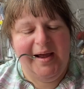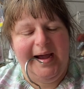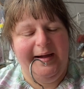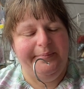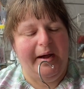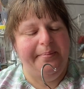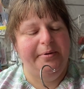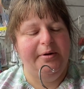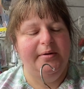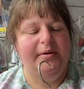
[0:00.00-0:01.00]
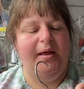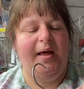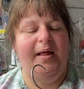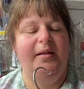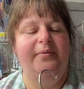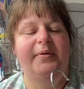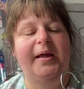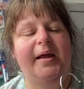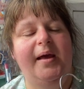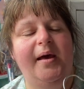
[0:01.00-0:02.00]
Um, I put a
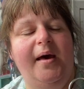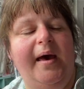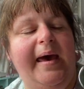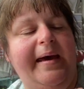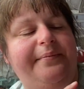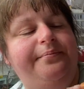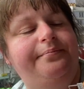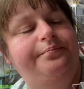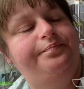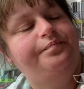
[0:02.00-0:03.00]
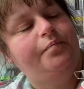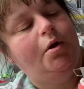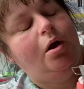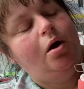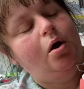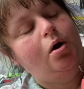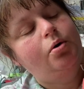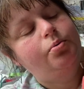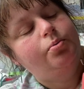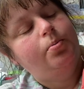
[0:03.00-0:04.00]
lovely um,
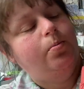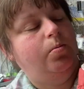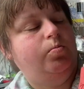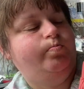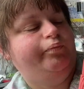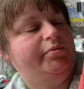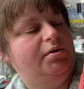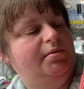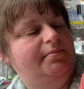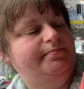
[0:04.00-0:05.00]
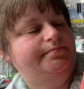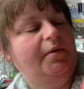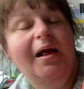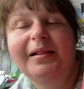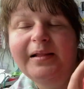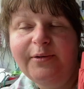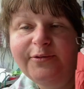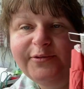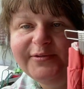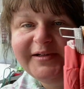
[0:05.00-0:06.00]
oh, little
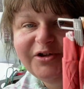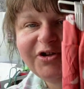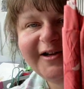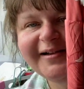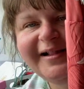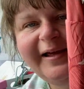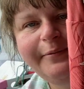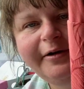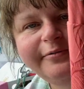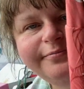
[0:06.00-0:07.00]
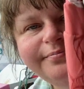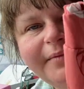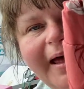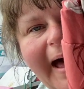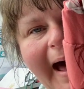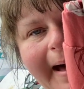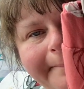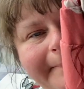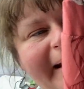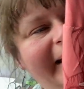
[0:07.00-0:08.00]
rosy cheeks label,
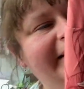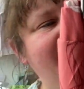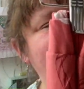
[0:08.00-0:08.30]
handmade,